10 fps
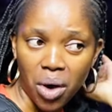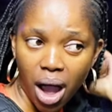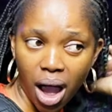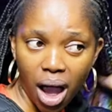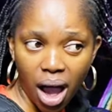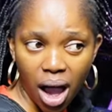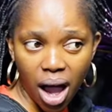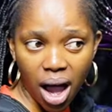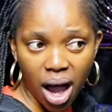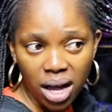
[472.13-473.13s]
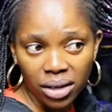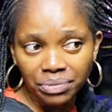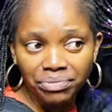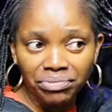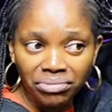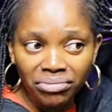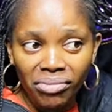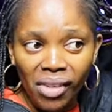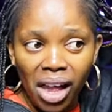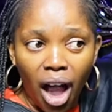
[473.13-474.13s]
I was about to know. We don't even
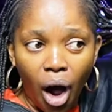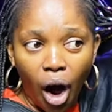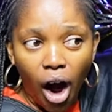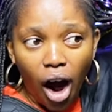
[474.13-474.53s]
see the back.